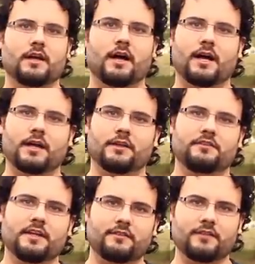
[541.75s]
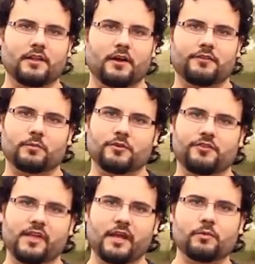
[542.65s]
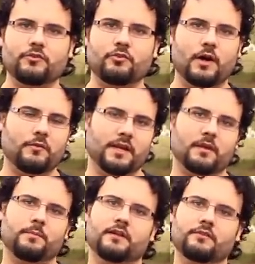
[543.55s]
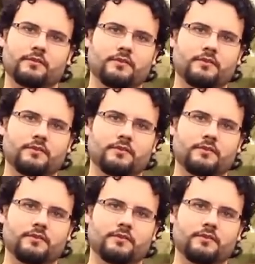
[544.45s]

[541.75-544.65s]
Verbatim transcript: uh, DSLRs that we're seeing with 12 megapixel,